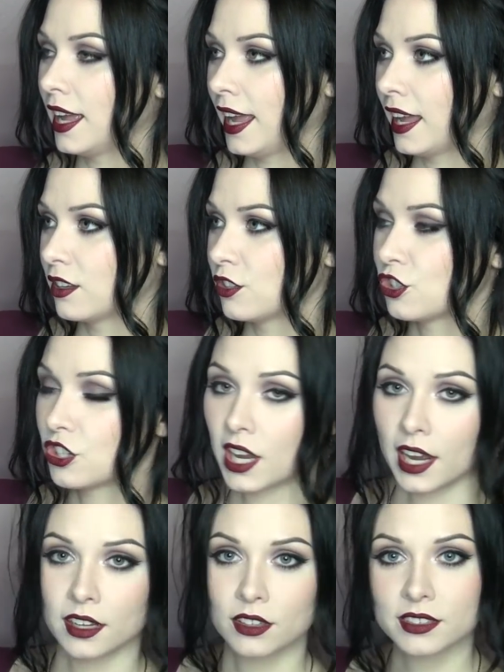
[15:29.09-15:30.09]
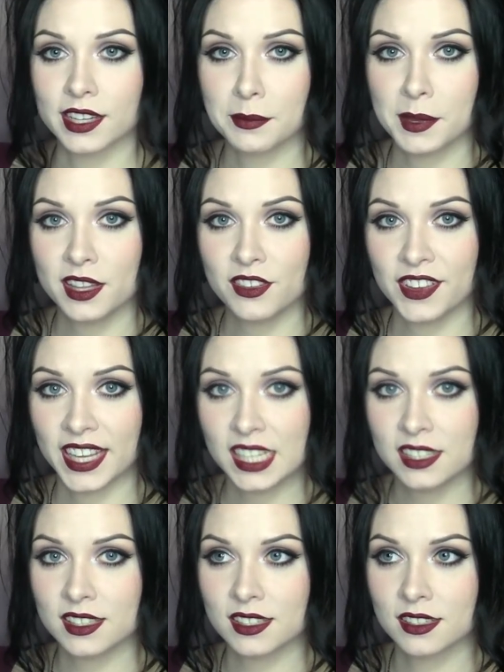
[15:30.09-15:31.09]
and she kind of looks like me in the
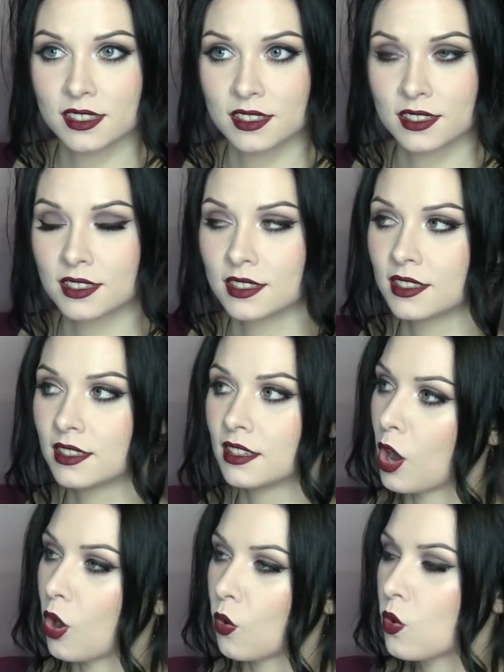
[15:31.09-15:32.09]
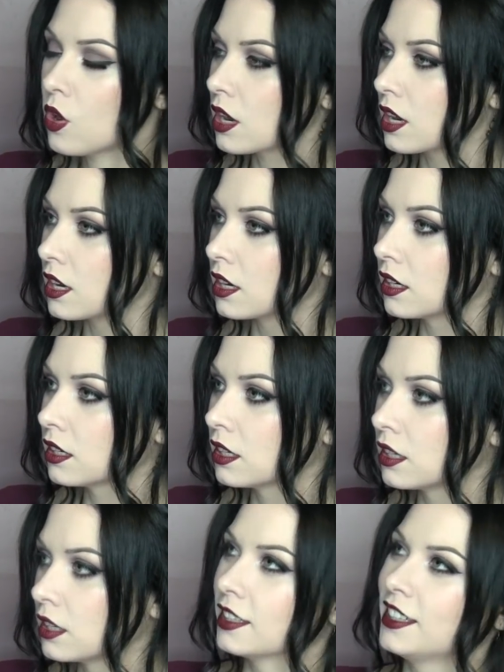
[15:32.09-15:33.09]
face. Or,
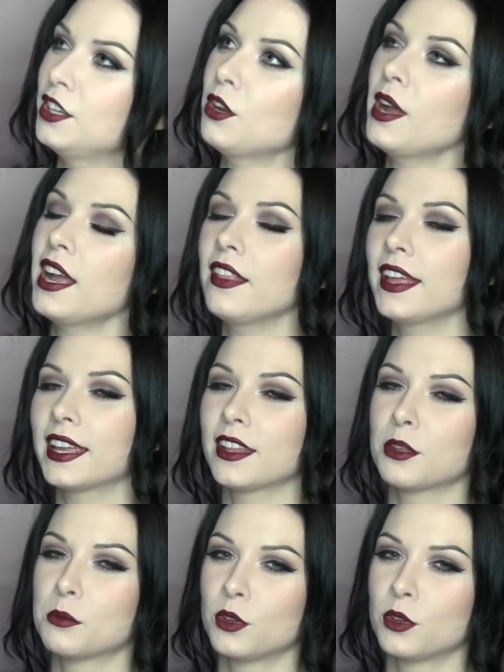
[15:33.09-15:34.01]
you know how like in the